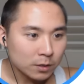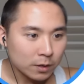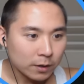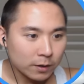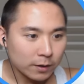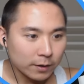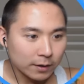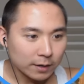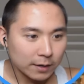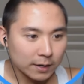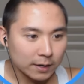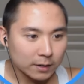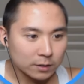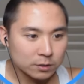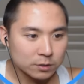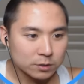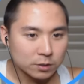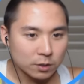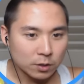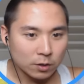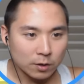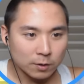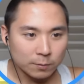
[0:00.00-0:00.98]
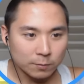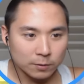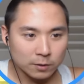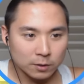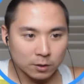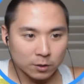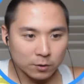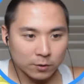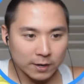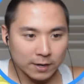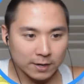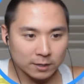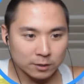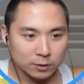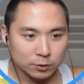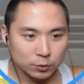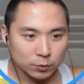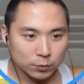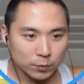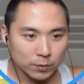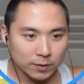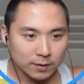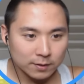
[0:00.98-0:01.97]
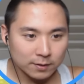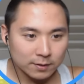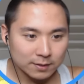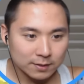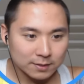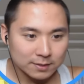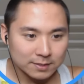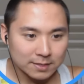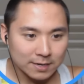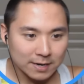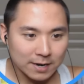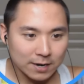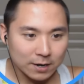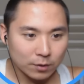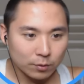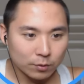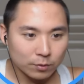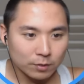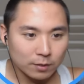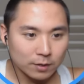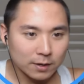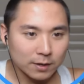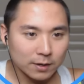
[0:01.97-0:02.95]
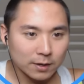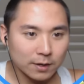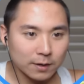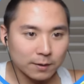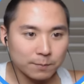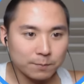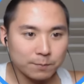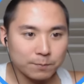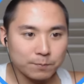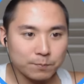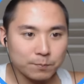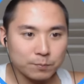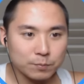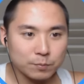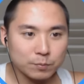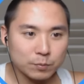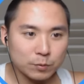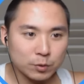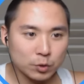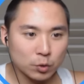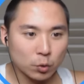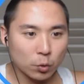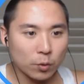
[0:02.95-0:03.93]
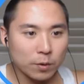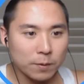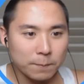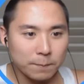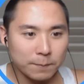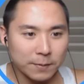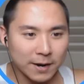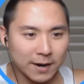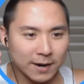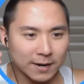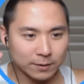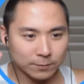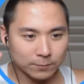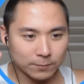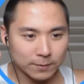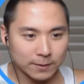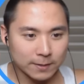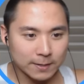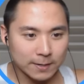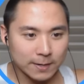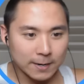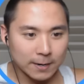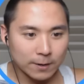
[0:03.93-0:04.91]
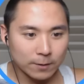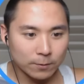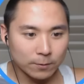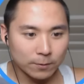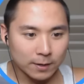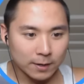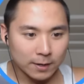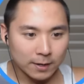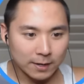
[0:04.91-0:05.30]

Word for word: All right, guys. So I'm going to go ahead and shrink down uh, Toy Bonnie right now.